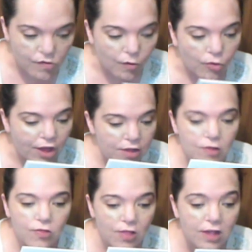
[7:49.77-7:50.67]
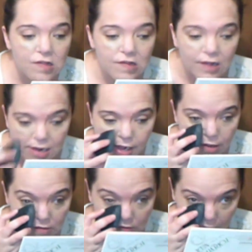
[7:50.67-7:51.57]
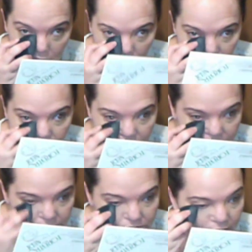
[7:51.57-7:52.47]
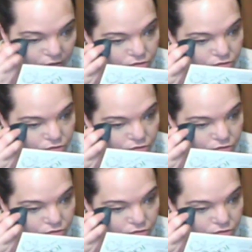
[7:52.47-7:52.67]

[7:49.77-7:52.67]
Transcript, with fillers: So that that's exciting because I love kids.